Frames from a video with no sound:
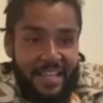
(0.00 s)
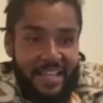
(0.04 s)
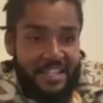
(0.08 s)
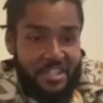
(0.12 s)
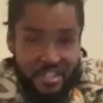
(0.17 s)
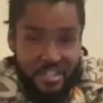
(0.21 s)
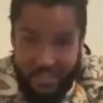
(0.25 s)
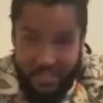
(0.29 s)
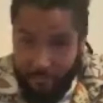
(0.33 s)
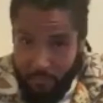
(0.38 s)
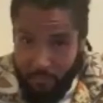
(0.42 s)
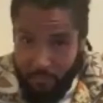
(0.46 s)

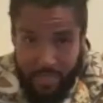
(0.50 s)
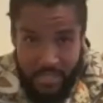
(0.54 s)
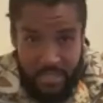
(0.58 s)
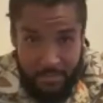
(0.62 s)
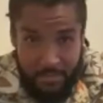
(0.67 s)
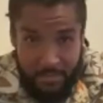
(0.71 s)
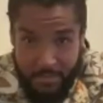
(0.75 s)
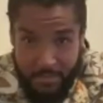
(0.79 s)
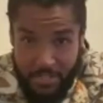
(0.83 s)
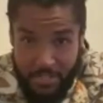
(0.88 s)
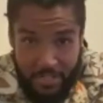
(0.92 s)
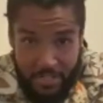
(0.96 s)

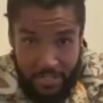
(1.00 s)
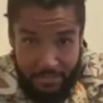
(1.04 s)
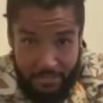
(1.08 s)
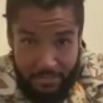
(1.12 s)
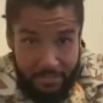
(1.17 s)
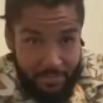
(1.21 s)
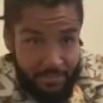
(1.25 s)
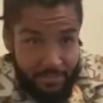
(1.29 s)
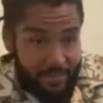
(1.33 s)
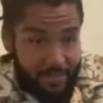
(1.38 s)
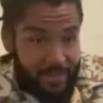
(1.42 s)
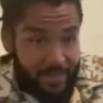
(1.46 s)
reasonably cheap.
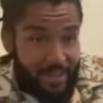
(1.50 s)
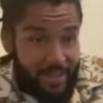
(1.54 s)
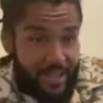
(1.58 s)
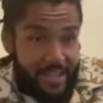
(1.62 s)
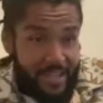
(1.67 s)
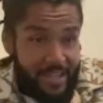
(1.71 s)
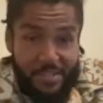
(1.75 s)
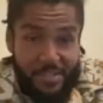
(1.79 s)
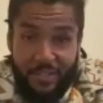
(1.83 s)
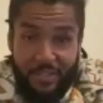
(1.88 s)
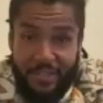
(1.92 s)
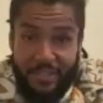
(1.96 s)

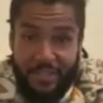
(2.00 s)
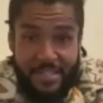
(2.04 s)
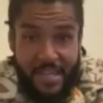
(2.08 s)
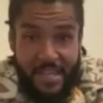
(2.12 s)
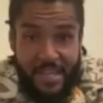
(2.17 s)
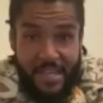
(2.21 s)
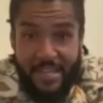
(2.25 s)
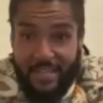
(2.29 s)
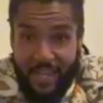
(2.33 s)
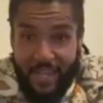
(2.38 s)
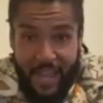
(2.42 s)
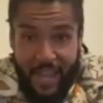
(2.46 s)
You can
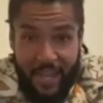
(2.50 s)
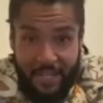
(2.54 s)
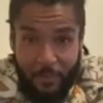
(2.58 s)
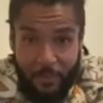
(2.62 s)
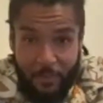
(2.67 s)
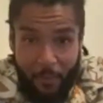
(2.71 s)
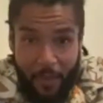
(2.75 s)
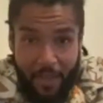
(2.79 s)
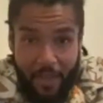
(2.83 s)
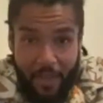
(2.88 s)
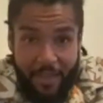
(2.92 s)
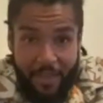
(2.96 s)
take it
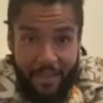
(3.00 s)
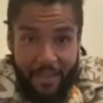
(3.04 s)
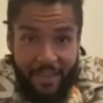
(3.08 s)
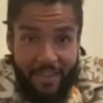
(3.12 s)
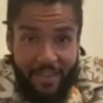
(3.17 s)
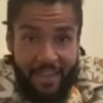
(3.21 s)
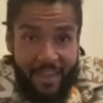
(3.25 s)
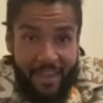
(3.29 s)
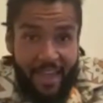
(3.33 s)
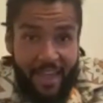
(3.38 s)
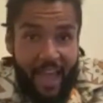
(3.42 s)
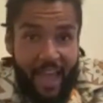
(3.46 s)
anywhere.
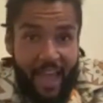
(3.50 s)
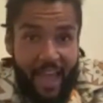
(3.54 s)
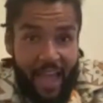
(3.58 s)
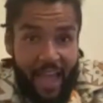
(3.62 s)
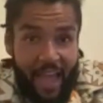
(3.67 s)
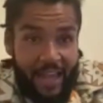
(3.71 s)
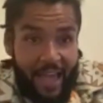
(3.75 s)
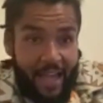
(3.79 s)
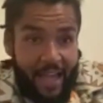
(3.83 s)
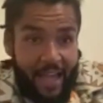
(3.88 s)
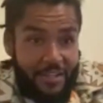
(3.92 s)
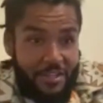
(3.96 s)

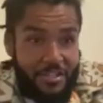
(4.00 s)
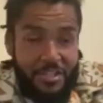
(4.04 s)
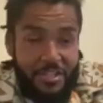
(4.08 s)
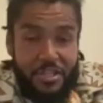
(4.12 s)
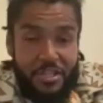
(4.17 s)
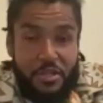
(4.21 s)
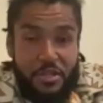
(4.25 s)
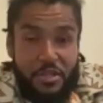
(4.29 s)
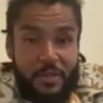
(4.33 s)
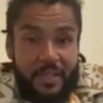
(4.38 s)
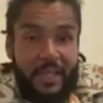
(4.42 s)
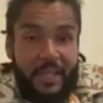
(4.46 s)
And actually,
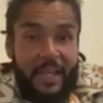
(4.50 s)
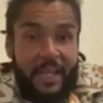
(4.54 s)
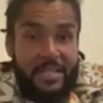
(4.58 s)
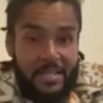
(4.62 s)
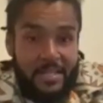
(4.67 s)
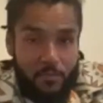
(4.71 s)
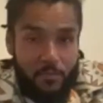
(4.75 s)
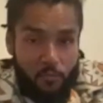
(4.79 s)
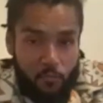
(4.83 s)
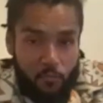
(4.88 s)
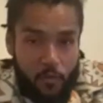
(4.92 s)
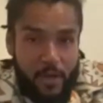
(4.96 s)
you can get
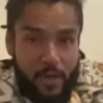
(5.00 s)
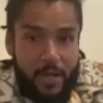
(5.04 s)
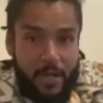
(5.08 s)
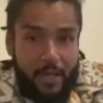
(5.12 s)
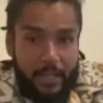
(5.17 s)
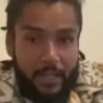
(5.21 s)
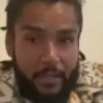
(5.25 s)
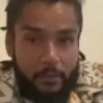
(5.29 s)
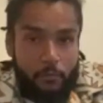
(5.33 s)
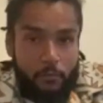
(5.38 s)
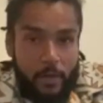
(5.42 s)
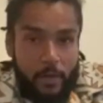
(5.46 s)
some
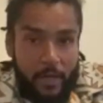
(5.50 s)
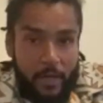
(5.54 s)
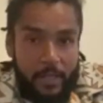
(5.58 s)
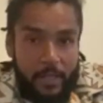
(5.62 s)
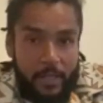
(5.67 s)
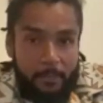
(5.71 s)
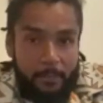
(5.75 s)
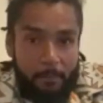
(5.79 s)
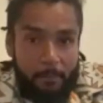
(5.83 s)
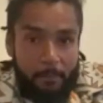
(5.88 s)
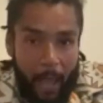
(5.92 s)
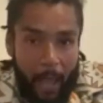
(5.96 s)
really,
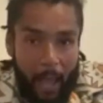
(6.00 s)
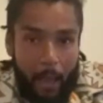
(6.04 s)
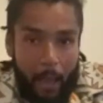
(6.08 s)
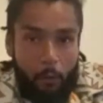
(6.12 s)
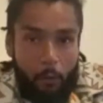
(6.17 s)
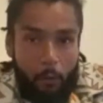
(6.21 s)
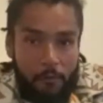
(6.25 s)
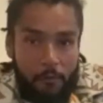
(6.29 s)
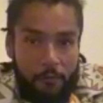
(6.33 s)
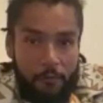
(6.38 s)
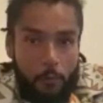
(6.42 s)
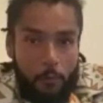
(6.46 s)
really
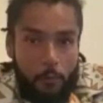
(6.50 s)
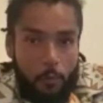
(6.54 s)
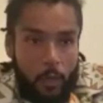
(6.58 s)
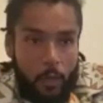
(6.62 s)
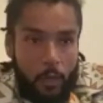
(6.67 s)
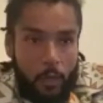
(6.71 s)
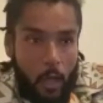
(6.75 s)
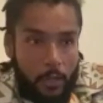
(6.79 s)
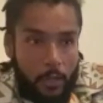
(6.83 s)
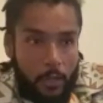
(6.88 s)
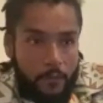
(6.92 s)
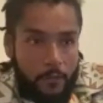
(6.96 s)
powerful
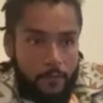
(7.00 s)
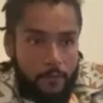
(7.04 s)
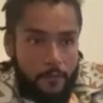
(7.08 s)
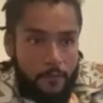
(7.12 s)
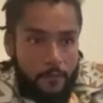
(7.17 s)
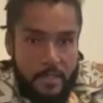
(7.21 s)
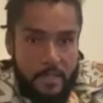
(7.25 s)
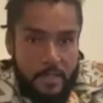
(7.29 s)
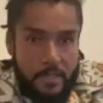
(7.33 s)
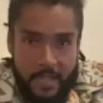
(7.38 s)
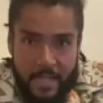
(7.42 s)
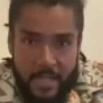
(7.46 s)
kind of
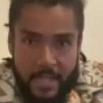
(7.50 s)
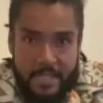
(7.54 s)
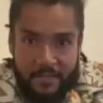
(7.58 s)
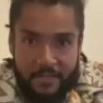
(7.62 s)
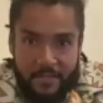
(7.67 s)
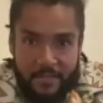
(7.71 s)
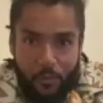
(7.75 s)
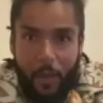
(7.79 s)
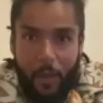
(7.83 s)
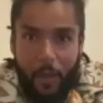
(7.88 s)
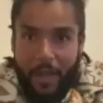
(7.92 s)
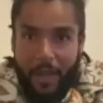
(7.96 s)
states of
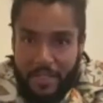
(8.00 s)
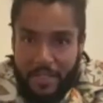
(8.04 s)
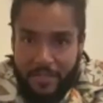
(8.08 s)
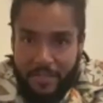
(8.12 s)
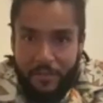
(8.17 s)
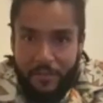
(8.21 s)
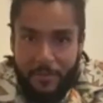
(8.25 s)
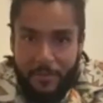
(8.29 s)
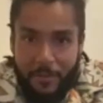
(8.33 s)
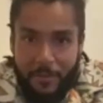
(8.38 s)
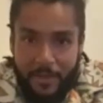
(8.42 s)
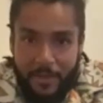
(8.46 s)
awareness
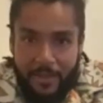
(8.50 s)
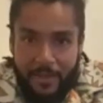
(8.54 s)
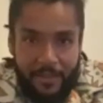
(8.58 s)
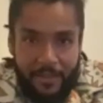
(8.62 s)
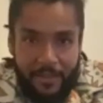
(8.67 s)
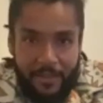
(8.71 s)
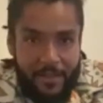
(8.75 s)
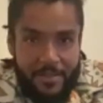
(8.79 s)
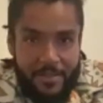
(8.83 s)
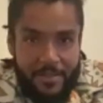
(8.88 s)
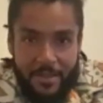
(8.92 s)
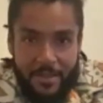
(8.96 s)
from it.
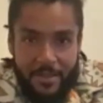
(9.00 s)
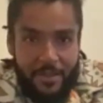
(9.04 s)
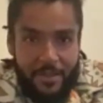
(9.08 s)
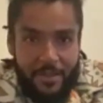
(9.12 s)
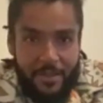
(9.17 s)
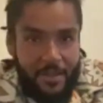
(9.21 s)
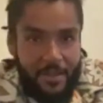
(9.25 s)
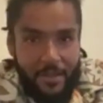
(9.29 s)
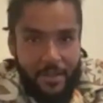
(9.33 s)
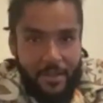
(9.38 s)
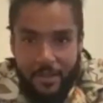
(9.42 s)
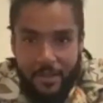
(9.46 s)
So
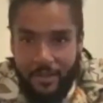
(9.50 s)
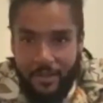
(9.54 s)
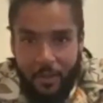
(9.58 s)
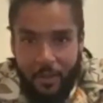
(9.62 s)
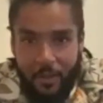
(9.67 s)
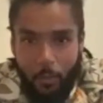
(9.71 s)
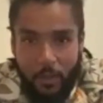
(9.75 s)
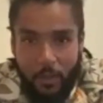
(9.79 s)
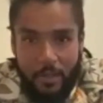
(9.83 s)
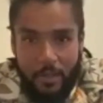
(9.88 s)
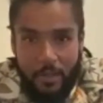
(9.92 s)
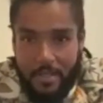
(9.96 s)
no
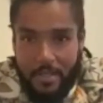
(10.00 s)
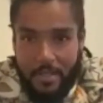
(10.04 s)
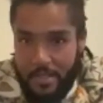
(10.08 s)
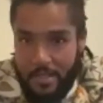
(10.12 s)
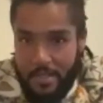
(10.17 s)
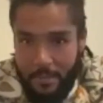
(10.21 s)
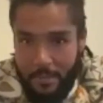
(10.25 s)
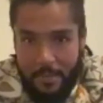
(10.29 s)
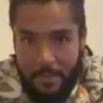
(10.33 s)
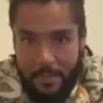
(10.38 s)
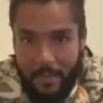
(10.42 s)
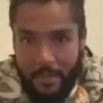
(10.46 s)
wonder these
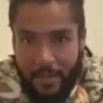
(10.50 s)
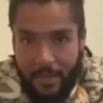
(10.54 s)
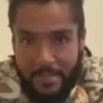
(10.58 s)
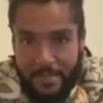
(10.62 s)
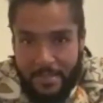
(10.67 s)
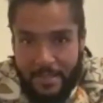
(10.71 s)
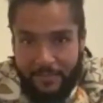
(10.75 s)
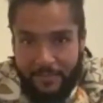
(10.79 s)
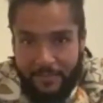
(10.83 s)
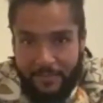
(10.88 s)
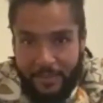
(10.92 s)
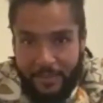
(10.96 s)
hippie guys
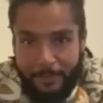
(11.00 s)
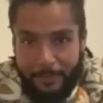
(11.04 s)
love it.